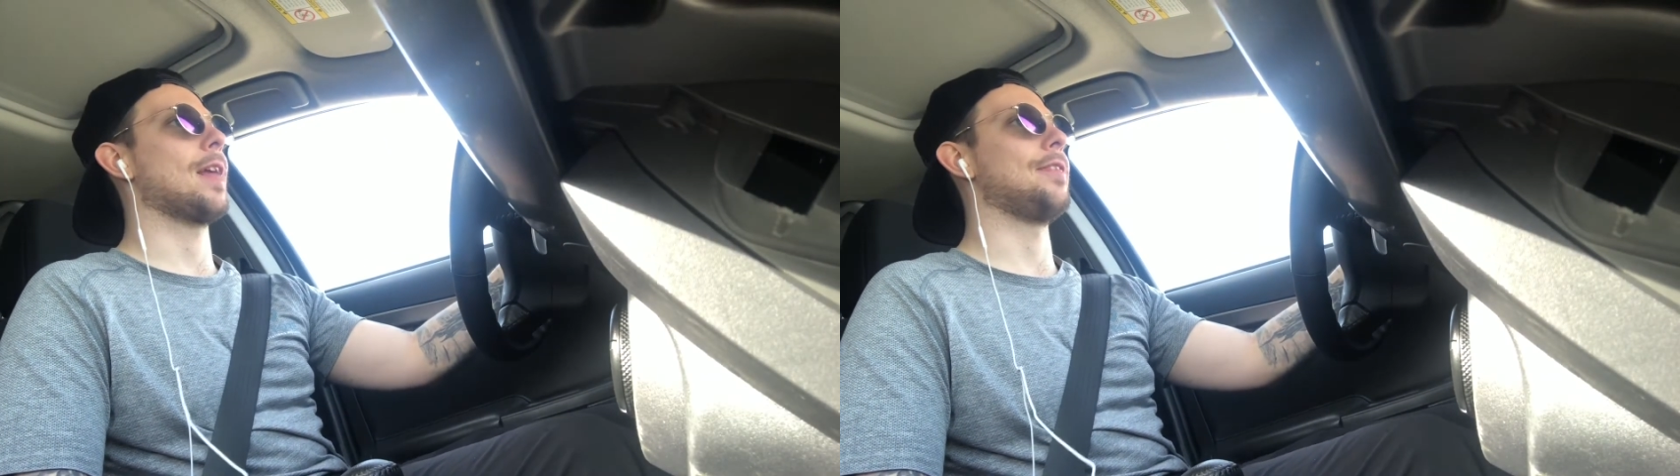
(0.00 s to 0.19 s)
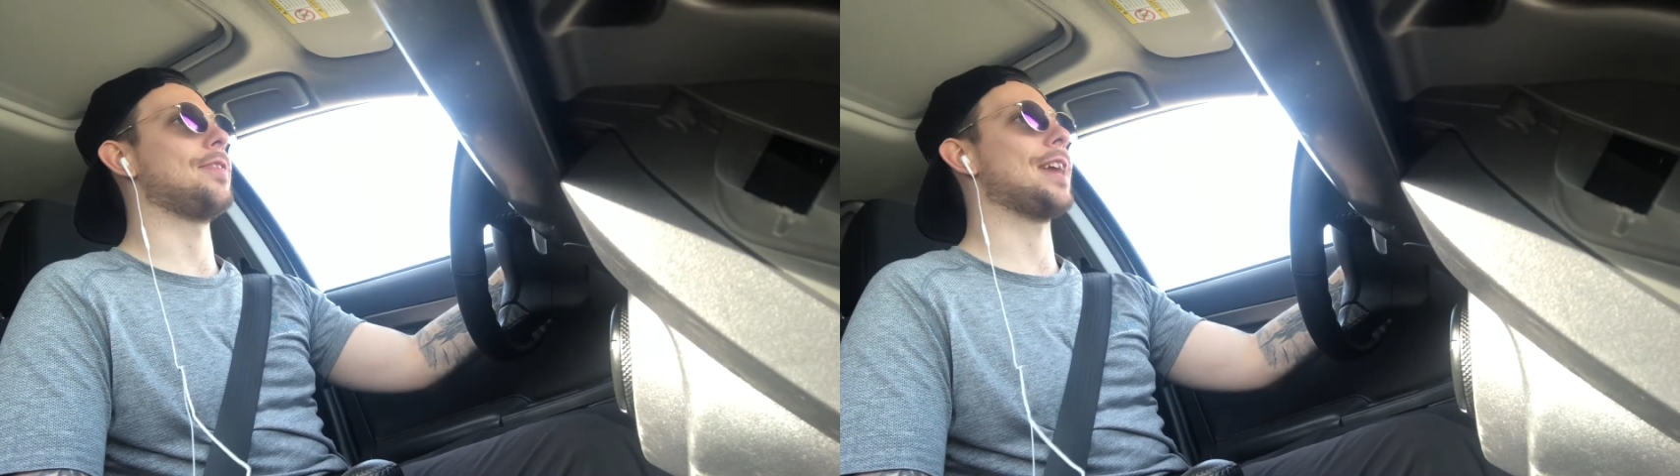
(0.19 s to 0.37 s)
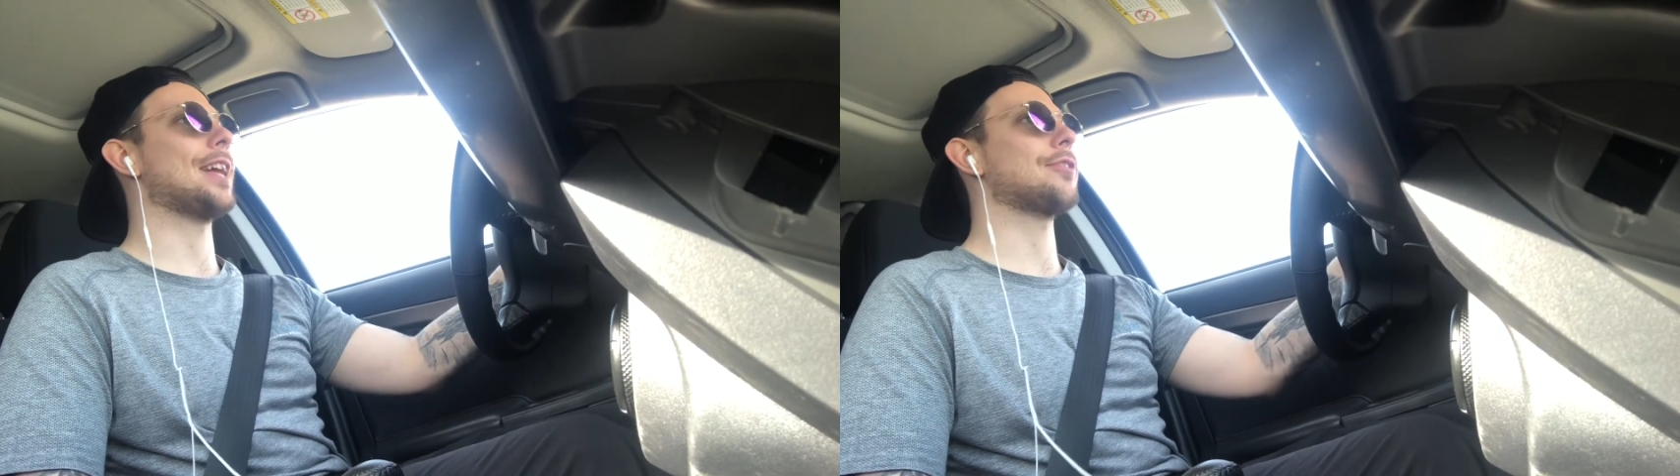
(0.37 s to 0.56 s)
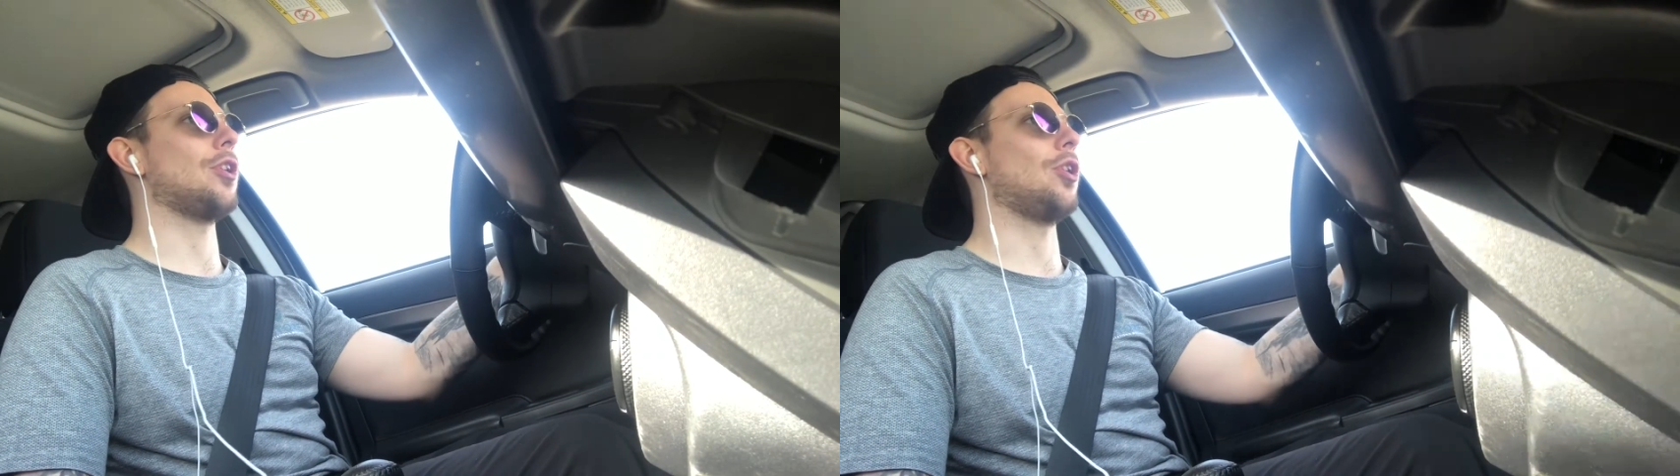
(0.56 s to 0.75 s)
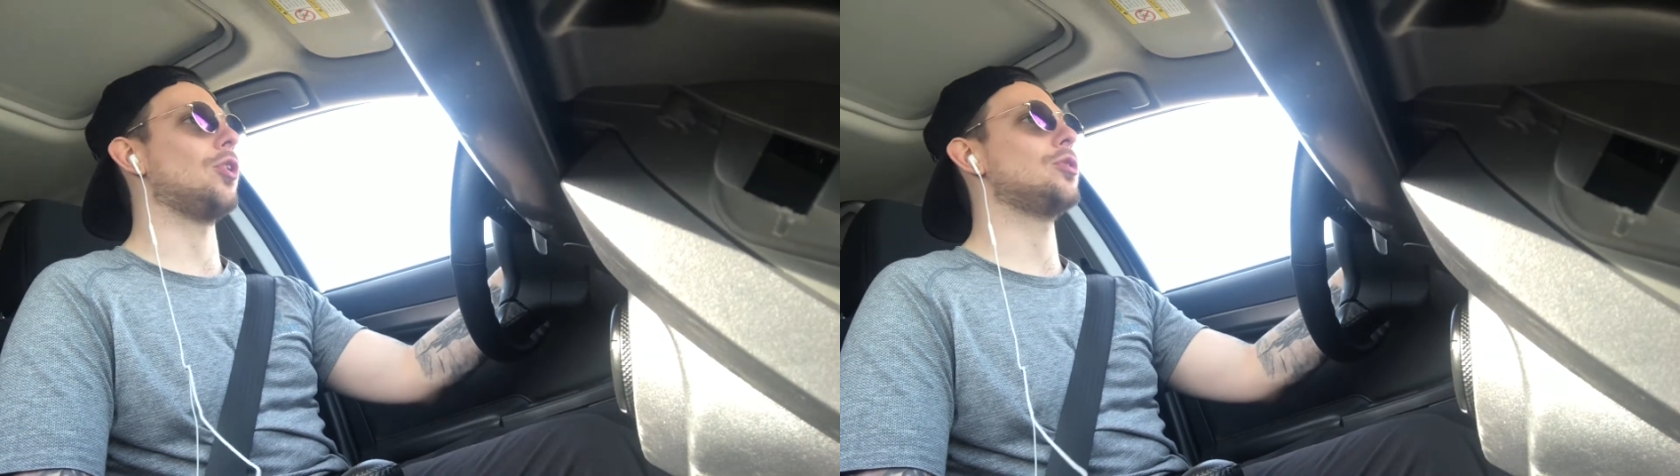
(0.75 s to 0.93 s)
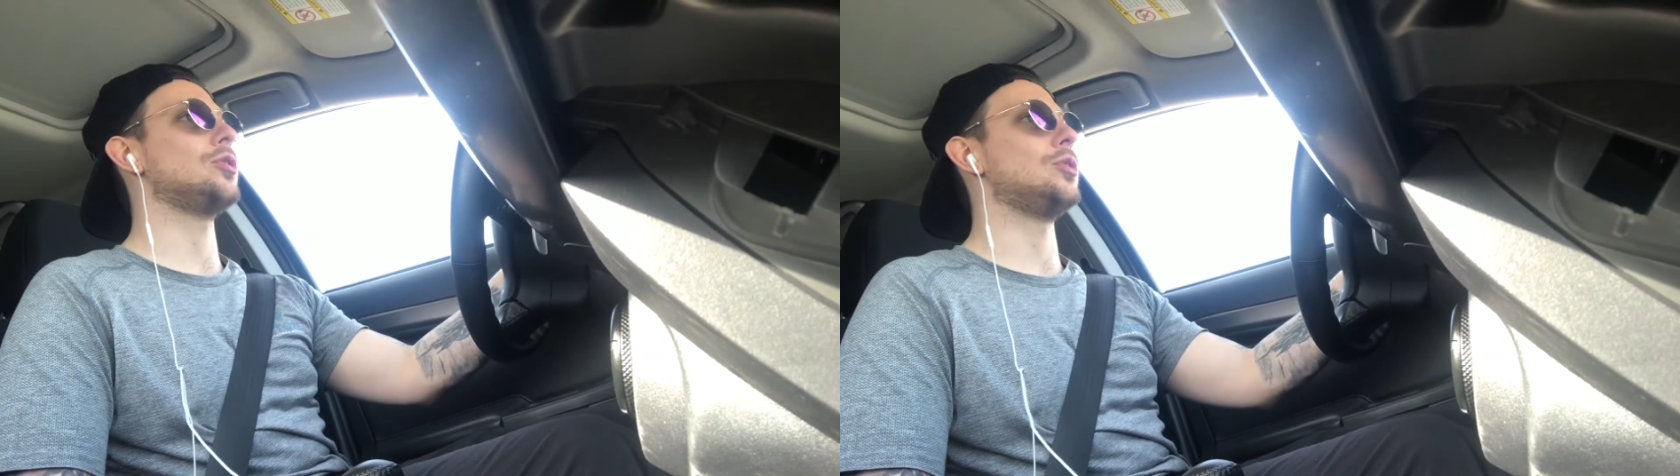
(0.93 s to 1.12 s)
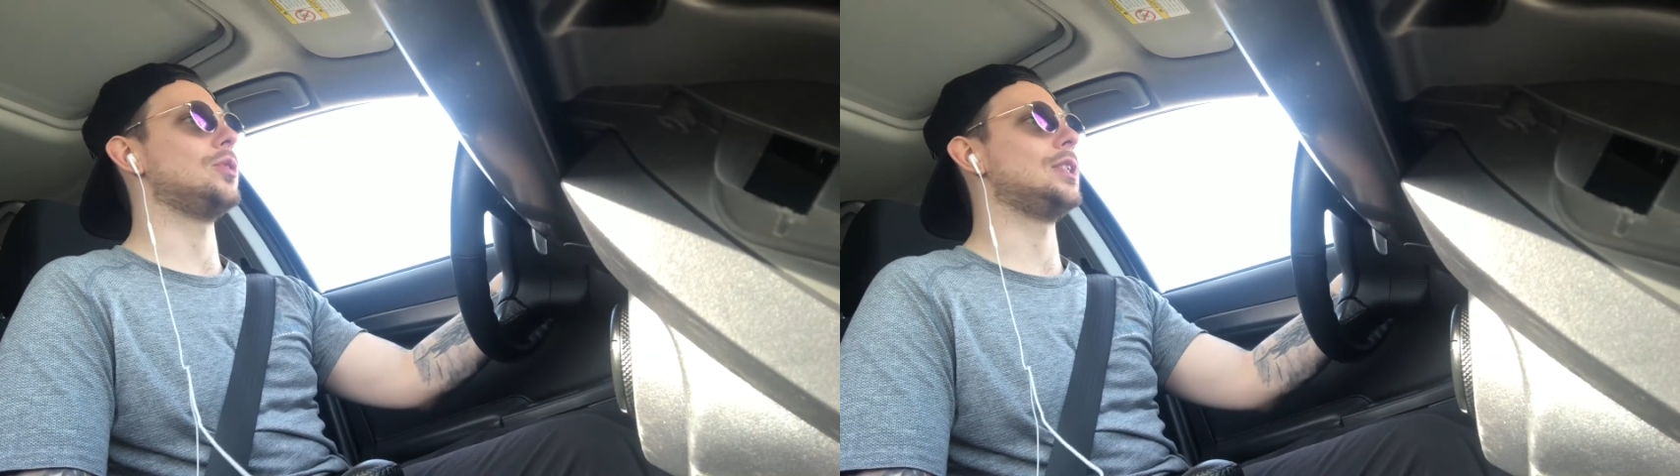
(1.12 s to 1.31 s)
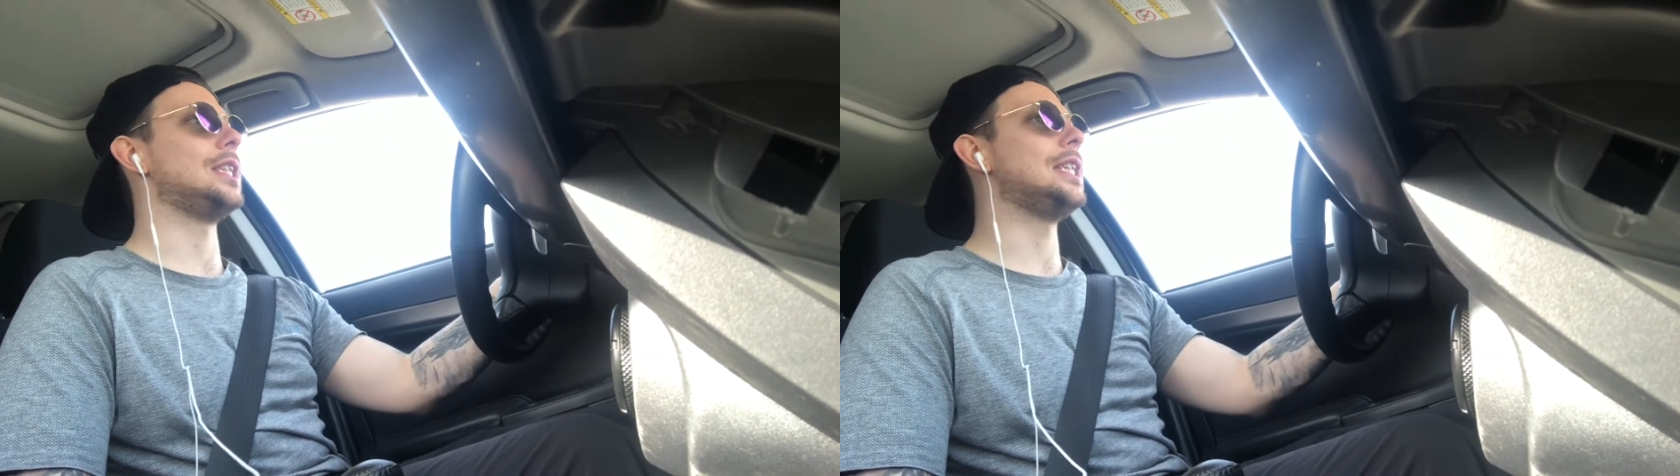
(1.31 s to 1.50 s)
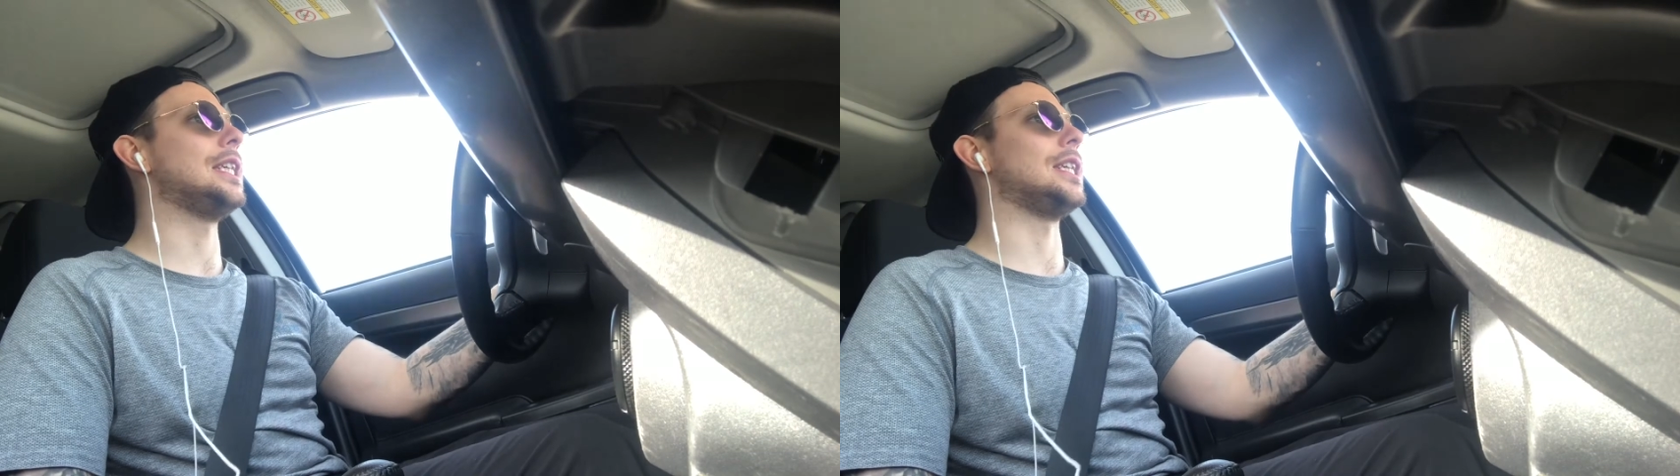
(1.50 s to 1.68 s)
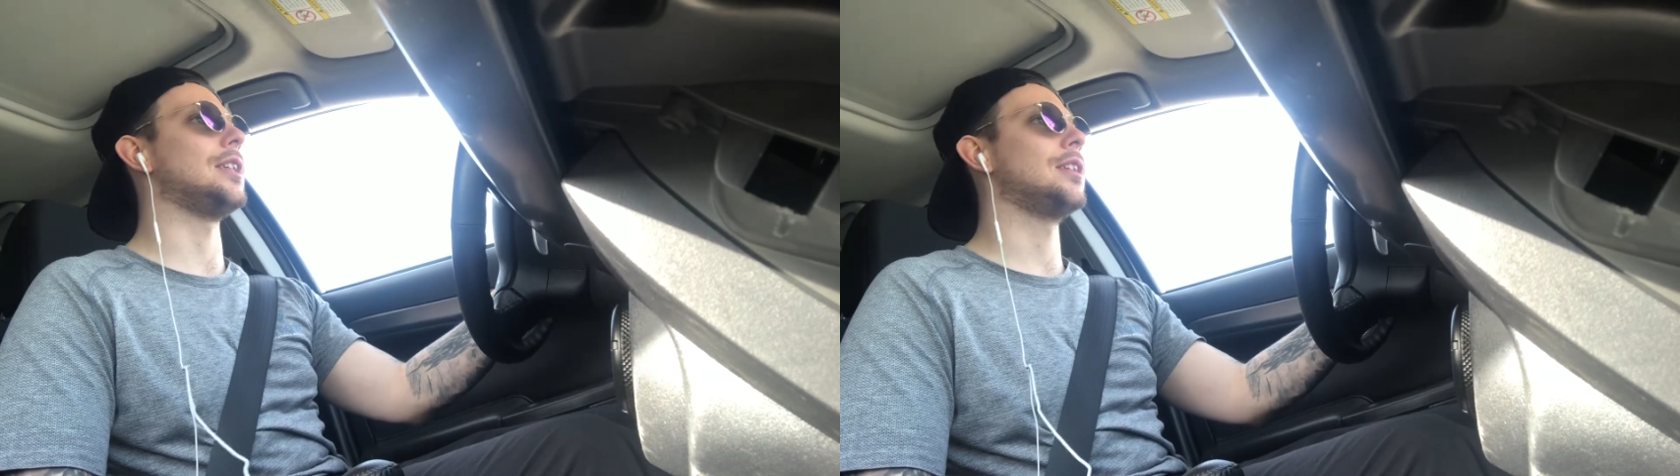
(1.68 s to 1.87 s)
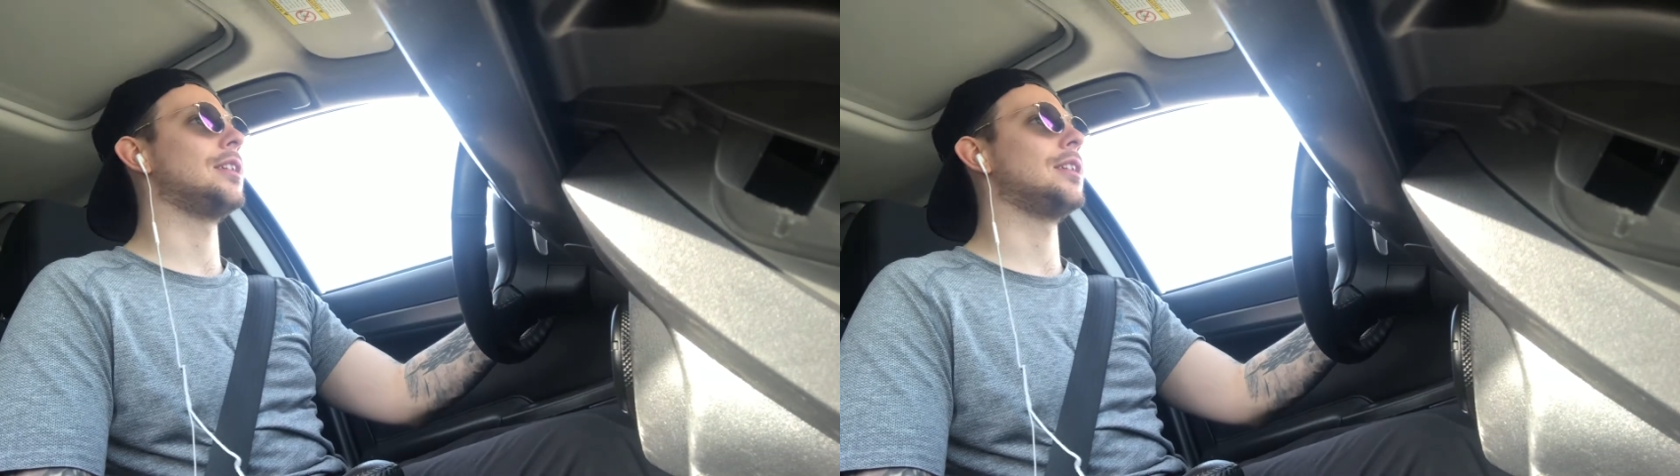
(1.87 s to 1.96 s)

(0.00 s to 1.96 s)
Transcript: And that's all you need,